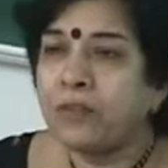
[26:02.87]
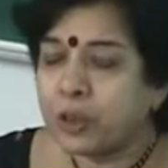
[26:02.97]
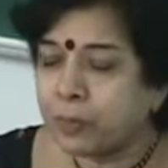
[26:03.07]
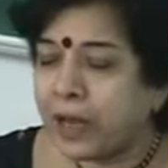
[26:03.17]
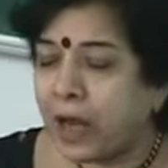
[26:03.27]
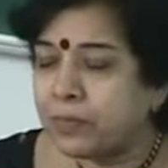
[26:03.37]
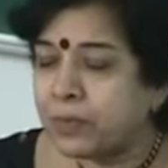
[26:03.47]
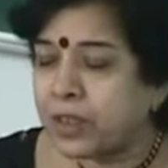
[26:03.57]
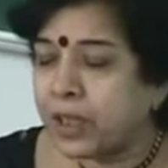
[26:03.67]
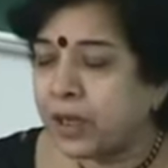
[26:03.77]
which
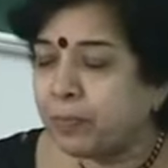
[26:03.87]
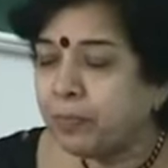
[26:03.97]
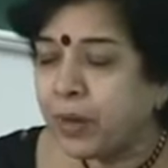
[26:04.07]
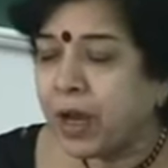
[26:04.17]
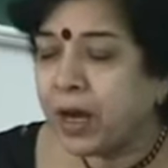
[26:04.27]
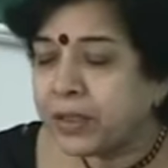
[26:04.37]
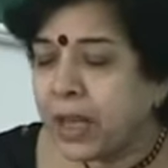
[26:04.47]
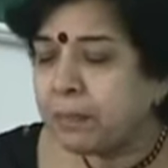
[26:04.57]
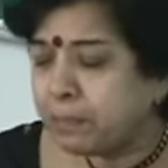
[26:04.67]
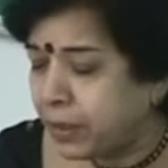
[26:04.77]
becomes the uh,
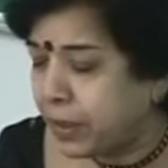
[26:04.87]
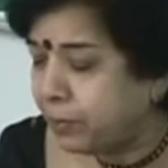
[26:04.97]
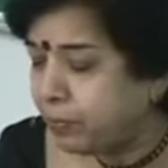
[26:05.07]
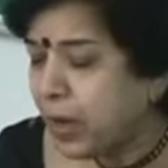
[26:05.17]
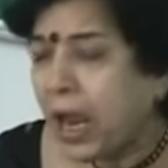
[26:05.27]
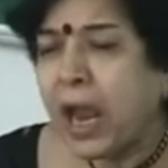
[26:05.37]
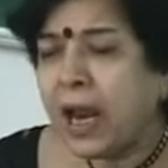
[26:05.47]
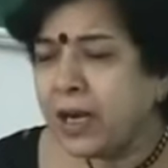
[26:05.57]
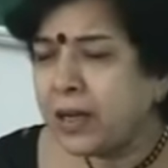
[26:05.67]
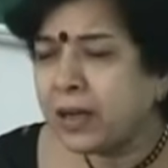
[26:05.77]
temple.
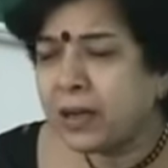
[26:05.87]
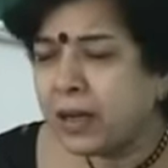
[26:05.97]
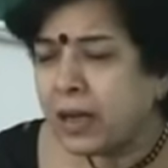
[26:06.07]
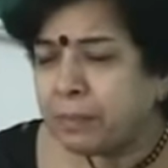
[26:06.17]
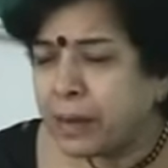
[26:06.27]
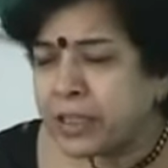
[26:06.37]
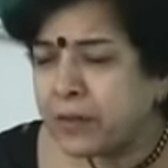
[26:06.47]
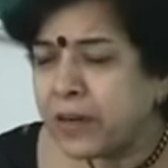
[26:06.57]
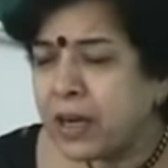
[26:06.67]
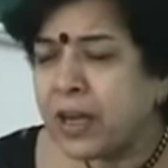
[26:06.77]
And uh,
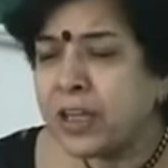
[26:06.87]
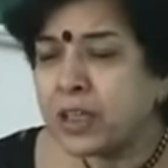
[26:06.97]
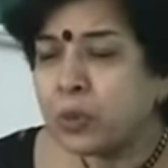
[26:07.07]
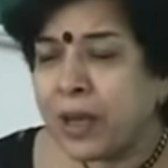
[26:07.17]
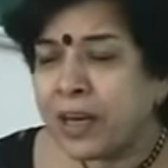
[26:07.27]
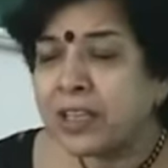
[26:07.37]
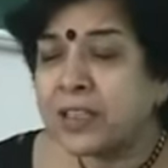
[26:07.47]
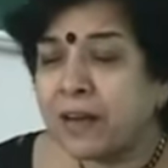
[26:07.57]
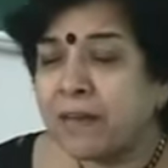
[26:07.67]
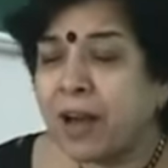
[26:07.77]
Basavanna is very
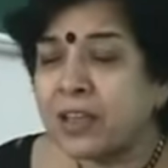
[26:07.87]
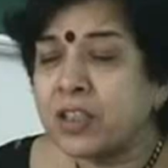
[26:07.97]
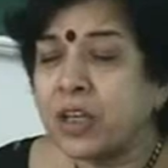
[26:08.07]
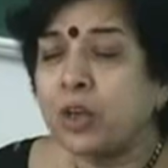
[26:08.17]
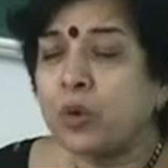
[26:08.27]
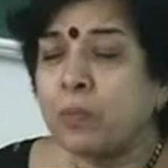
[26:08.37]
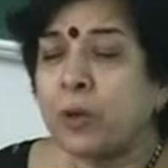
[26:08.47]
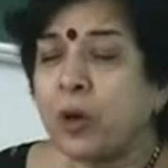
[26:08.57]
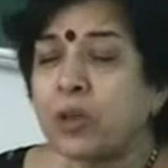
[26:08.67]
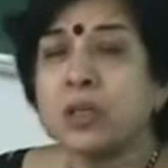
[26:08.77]
sarcastic, you know,
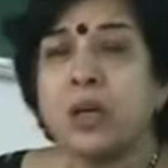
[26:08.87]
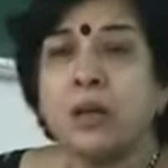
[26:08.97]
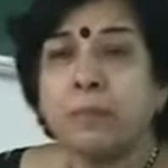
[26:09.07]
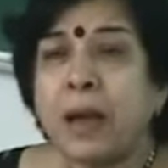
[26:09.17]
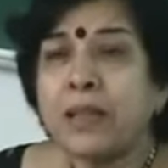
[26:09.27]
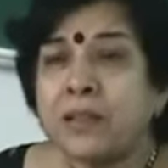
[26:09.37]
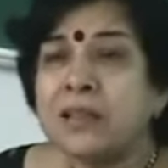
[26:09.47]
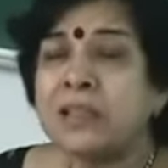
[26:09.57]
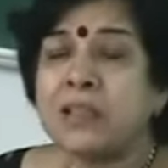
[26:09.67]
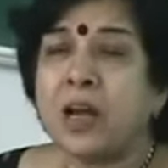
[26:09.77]
because by
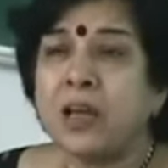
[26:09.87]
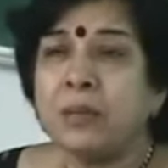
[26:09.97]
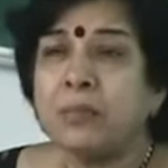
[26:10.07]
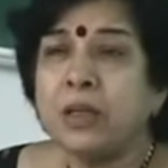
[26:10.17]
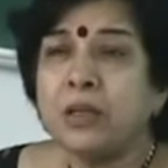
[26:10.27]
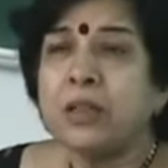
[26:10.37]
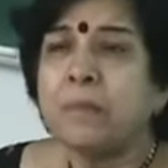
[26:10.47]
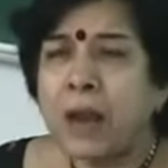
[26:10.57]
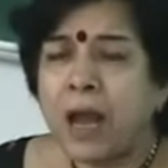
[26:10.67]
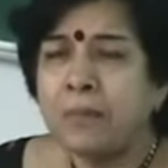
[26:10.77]
this time the
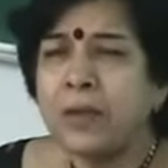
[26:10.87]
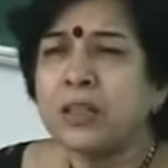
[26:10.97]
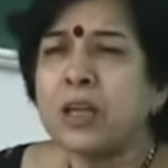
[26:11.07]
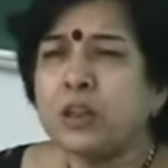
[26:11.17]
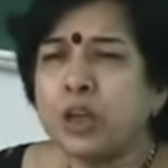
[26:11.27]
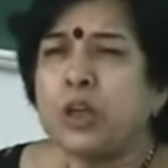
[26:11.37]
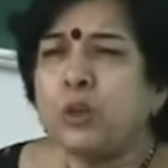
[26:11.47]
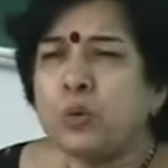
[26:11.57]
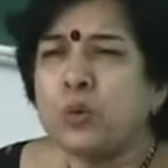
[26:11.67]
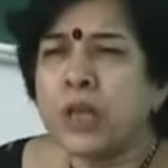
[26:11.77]
Brahmins and the
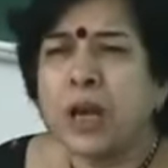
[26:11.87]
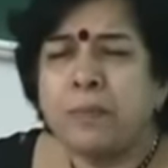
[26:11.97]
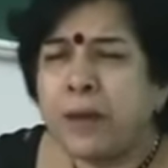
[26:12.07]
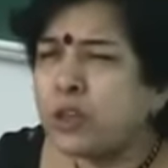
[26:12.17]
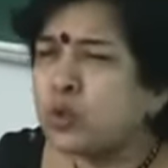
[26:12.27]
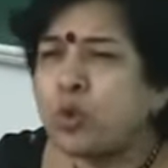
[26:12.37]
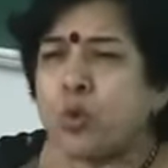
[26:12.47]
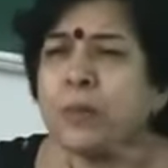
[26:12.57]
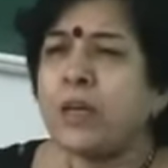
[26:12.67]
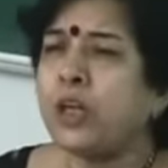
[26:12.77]
Hindus had made so
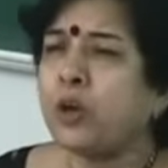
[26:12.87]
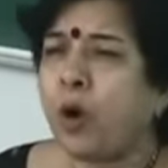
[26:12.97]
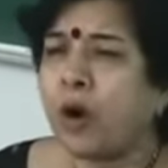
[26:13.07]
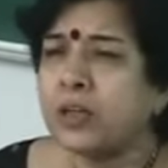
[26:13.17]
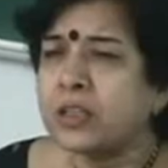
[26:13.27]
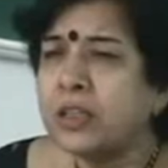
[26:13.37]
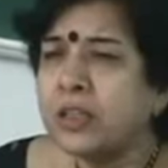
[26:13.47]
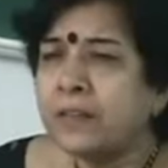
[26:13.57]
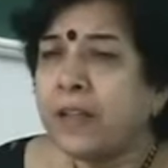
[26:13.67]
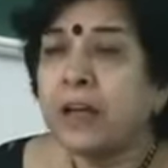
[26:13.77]
many gods
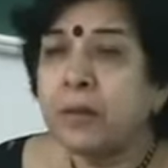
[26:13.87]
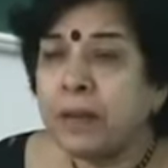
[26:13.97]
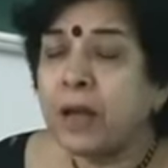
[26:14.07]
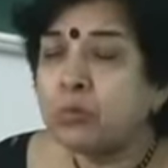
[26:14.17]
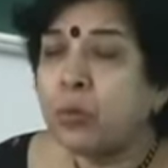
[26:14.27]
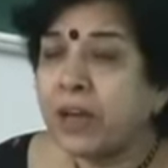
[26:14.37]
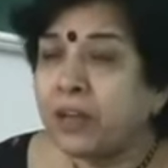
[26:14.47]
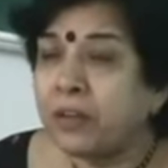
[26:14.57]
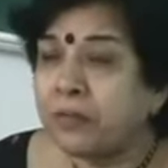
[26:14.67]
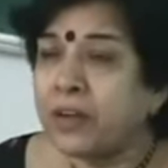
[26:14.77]
that it becomes very
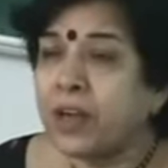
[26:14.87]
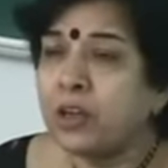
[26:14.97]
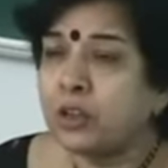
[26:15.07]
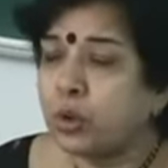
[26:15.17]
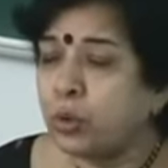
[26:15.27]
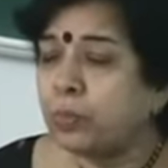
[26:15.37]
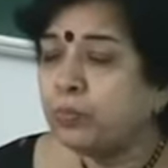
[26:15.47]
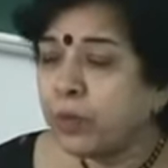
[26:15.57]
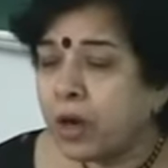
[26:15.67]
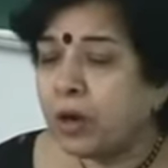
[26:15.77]
difficult to
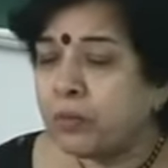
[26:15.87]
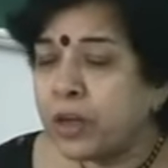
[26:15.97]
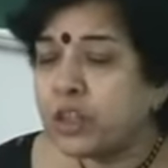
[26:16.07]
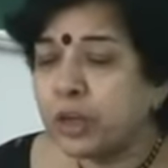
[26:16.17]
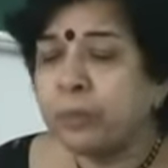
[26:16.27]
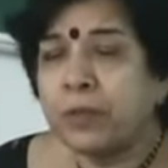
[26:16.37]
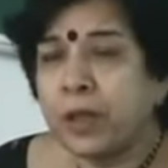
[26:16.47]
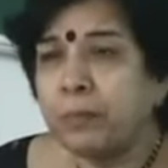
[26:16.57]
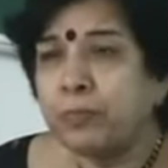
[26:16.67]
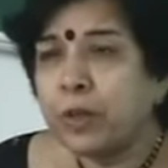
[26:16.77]
uh, worship
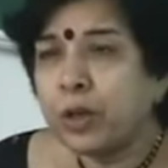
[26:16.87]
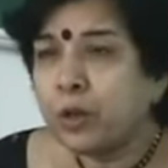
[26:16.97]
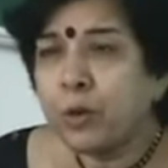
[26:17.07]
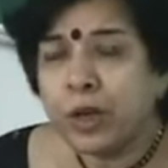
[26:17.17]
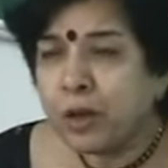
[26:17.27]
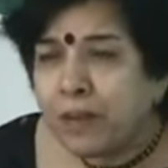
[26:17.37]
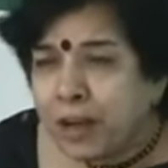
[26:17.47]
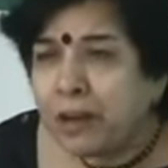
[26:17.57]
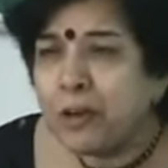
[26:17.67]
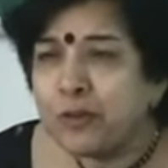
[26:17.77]
them. You know, in a
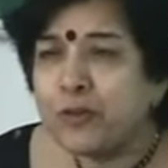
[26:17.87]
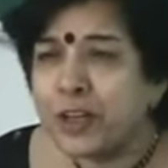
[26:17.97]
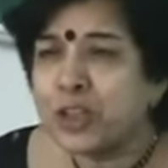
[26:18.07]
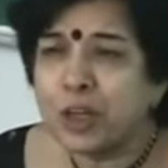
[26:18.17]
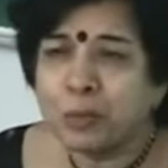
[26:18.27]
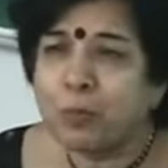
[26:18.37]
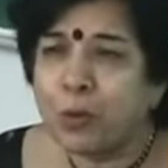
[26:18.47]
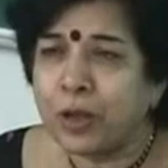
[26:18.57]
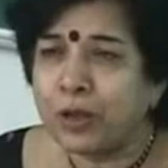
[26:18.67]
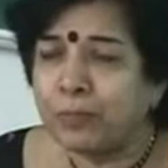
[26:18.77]
very interesting
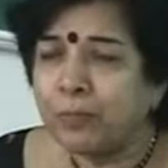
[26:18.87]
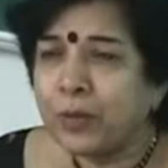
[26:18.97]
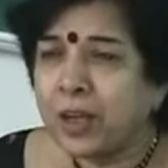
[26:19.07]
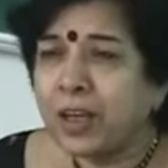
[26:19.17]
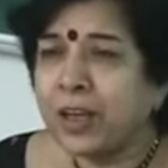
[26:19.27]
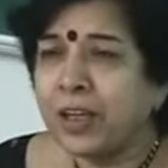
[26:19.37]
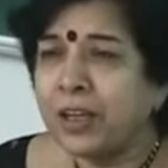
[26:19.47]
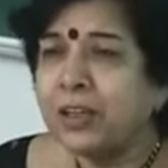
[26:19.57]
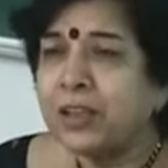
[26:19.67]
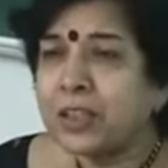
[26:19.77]
poem,
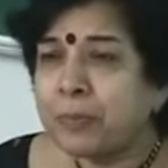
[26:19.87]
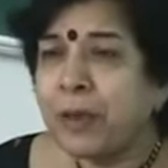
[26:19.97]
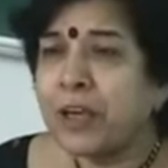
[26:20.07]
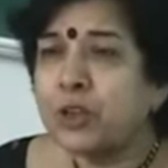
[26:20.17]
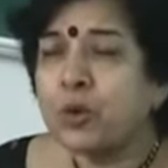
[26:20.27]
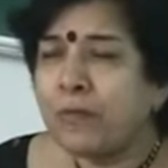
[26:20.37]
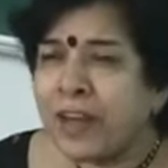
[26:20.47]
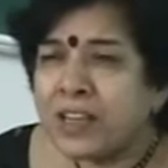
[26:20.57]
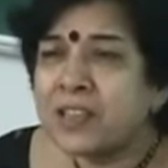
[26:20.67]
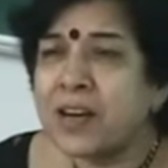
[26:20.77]
he speaks, you know,
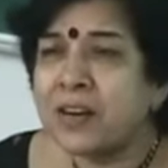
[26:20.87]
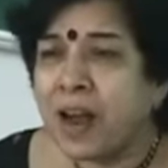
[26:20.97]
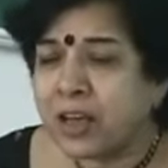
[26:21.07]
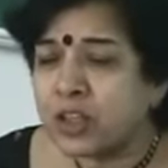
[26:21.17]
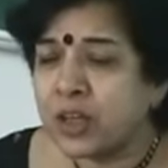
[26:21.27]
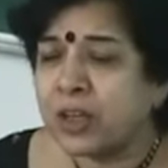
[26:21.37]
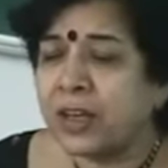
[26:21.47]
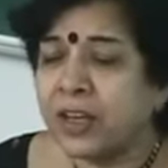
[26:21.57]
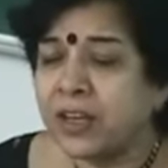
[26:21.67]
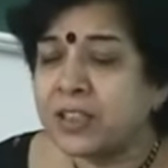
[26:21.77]
very
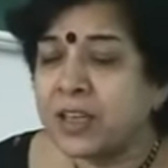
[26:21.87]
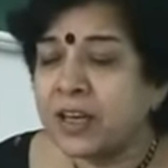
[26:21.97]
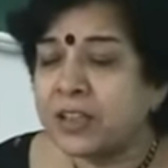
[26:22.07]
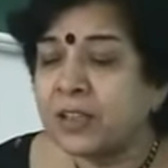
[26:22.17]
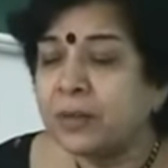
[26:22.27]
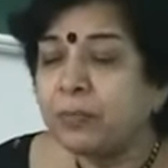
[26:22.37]
sarcastically, he says,